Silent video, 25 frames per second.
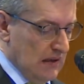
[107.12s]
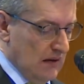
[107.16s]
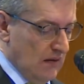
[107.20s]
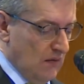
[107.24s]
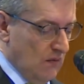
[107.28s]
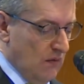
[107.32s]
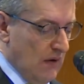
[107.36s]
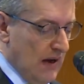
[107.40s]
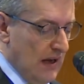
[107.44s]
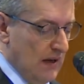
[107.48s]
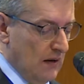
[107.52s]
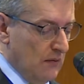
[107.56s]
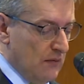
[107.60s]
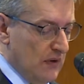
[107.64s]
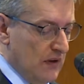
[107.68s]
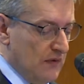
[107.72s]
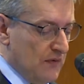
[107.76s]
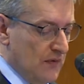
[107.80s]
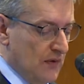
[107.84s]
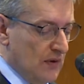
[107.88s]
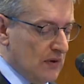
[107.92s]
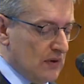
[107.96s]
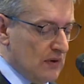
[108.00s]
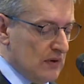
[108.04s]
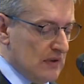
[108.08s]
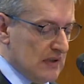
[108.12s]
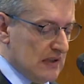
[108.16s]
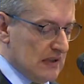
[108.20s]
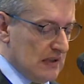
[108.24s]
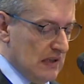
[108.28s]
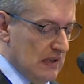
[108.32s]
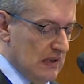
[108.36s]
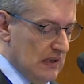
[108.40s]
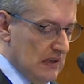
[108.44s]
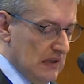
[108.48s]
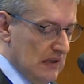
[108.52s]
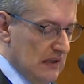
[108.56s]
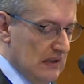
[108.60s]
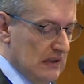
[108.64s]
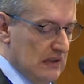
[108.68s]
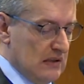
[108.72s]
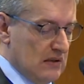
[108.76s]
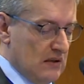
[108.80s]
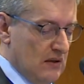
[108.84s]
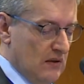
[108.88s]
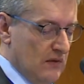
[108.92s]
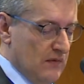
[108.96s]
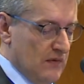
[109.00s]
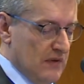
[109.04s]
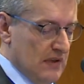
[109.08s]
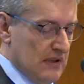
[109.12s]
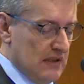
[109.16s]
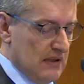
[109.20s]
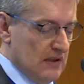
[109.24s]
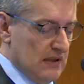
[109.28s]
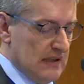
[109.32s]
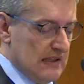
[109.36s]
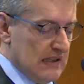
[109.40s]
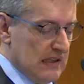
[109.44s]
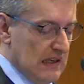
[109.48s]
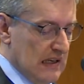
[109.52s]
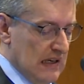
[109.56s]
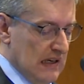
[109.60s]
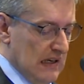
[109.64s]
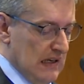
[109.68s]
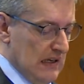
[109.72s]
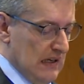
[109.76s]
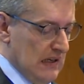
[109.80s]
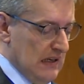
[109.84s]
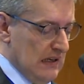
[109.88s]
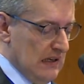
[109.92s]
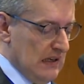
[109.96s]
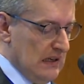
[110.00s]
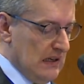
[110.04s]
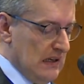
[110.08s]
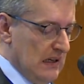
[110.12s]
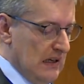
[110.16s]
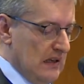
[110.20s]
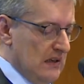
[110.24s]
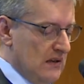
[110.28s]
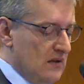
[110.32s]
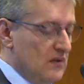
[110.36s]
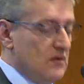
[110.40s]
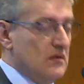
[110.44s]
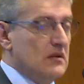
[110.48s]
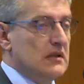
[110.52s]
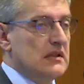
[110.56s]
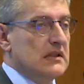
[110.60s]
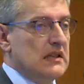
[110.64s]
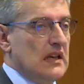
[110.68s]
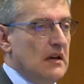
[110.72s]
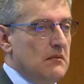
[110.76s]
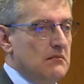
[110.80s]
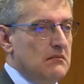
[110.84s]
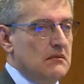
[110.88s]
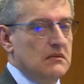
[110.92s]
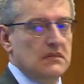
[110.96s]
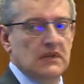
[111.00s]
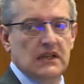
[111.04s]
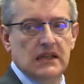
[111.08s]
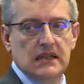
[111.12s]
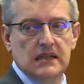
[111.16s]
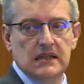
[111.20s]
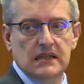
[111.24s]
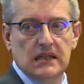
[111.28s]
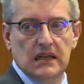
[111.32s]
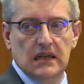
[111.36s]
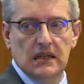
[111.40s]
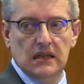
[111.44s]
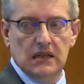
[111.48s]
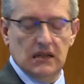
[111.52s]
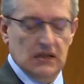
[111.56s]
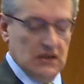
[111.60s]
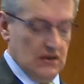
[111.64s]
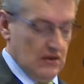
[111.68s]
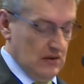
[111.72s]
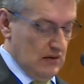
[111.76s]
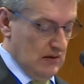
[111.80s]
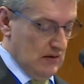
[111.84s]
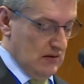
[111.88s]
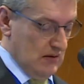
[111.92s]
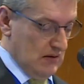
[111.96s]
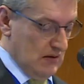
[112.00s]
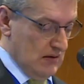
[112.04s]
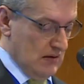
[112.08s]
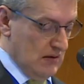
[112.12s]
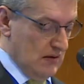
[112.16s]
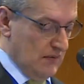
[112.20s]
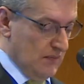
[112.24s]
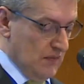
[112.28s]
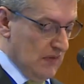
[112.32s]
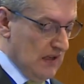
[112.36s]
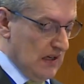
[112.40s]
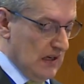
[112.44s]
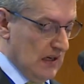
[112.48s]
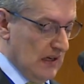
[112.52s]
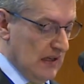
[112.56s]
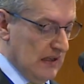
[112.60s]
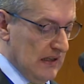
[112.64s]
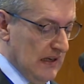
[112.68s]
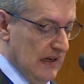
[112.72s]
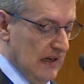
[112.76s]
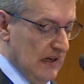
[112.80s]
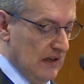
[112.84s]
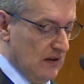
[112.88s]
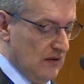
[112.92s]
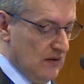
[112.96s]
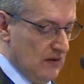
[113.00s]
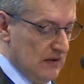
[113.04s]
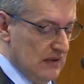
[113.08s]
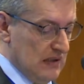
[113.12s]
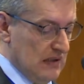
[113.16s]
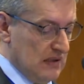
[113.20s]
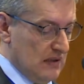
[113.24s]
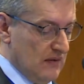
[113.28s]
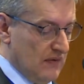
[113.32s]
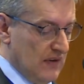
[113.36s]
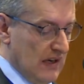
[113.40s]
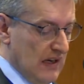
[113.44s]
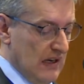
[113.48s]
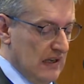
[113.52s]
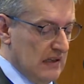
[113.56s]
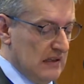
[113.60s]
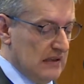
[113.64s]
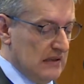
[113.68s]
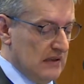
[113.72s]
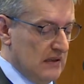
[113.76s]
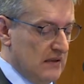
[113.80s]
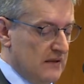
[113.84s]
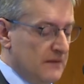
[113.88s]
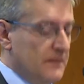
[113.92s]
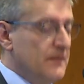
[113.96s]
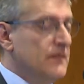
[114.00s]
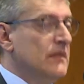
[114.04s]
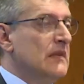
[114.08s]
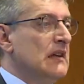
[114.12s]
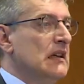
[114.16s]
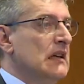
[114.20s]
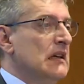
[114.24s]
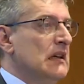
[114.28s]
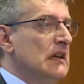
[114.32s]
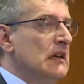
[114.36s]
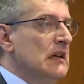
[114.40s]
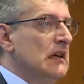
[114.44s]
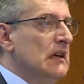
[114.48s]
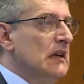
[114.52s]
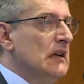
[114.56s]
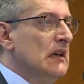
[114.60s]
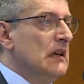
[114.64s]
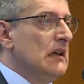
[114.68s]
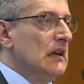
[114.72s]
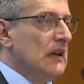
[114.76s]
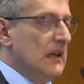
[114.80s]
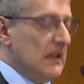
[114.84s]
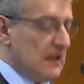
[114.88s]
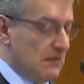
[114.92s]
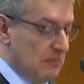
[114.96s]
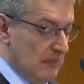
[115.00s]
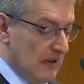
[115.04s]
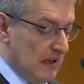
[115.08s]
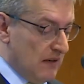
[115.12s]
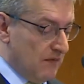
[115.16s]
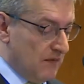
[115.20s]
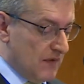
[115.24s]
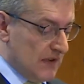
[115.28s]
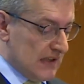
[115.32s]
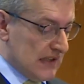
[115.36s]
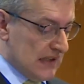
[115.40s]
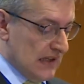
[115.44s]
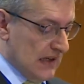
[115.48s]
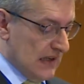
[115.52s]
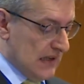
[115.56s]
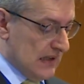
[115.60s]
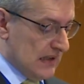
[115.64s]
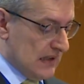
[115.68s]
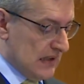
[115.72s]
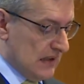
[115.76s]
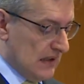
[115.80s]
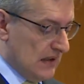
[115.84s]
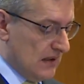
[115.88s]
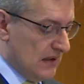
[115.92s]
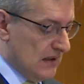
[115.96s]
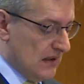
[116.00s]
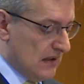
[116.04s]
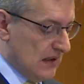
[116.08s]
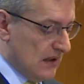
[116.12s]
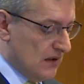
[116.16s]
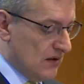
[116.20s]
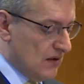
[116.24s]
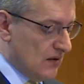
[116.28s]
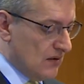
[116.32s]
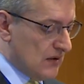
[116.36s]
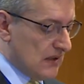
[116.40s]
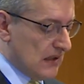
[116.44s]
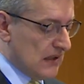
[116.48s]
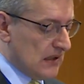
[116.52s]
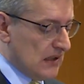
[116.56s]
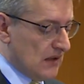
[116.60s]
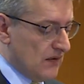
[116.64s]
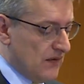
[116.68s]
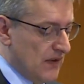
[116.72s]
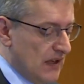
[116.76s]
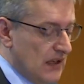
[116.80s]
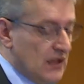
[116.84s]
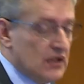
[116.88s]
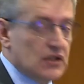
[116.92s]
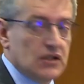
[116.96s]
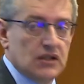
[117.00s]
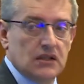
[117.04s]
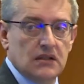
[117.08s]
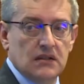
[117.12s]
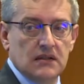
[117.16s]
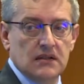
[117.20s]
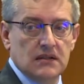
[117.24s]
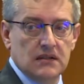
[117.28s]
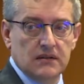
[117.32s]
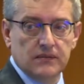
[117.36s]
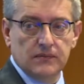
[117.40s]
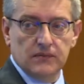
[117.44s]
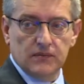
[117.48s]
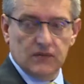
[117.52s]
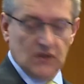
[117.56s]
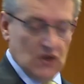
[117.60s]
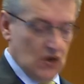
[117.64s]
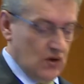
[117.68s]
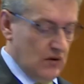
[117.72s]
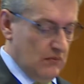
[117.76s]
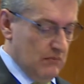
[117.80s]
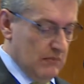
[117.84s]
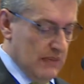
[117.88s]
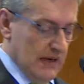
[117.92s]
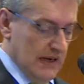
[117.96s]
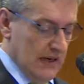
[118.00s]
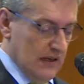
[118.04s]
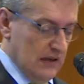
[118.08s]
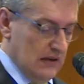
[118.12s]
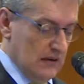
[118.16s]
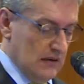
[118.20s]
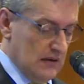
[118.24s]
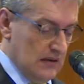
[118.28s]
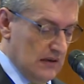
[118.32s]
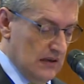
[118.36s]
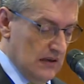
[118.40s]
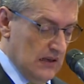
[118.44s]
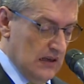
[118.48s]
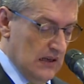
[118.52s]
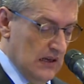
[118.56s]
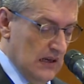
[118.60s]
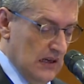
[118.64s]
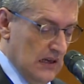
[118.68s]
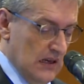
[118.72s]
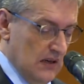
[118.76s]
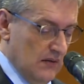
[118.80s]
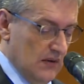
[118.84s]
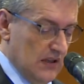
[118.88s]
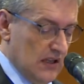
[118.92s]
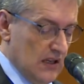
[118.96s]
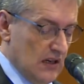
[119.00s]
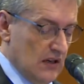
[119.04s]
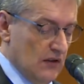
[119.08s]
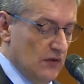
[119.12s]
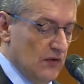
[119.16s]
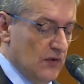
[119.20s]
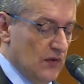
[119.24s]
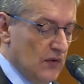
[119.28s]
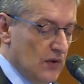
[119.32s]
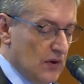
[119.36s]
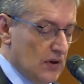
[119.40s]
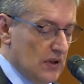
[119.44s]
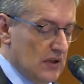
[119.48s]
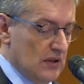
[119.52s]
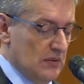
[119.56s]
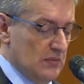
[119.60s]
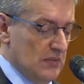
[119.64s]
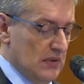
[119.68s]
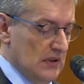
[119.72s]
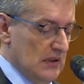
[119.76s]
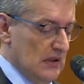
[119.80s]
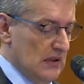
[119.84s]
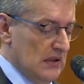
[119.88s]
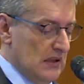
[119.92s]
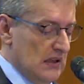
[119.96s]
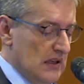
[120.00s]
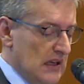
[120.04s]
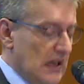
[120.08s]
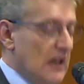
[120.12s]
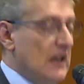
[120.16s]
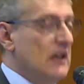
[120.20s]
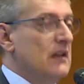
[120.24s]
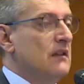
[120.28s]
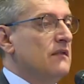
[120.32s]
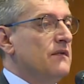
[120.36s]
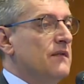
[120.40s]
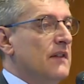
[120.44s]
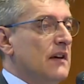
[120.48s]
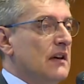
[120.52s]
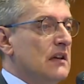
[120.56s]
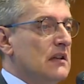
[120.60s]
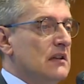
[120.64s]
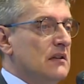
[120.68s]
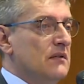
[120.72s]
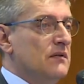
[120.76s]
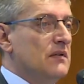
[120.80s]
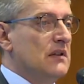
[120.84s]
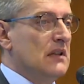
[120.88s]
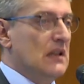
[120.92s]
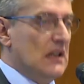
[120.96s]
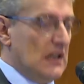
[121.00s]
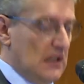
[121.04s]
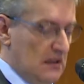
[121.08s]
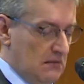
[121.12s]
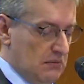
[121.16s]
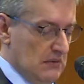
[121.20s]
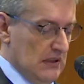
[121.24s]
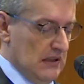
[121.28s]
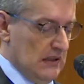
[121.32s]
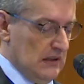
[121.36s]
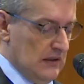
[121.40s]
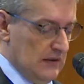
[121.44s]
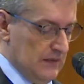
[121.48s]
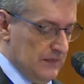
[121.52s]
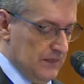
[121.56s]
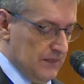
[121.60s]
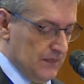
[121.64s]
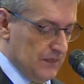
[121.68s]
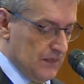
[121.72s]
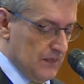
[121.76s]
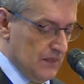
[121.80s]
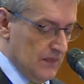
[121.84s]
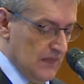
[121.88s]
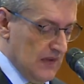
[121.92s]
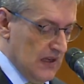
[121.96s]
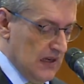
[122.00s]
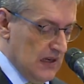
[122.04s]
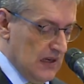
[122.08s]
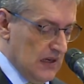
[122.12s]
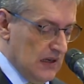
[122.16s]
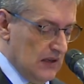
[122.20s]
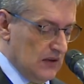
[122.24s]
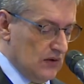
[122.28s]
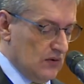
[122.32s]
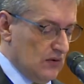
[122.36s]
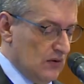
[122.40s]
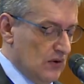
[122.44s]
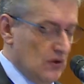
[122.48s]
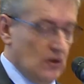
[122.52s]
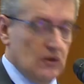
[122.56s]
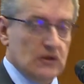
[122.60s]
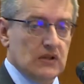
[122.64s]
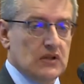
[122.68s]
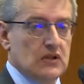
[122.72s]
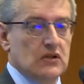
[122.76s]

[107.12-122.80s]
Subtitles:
While we focus in this conference on screening and to some extent on early diagnosis of cancer, let me emphasize that those interventions, combined with an affordable and effective treatment, do not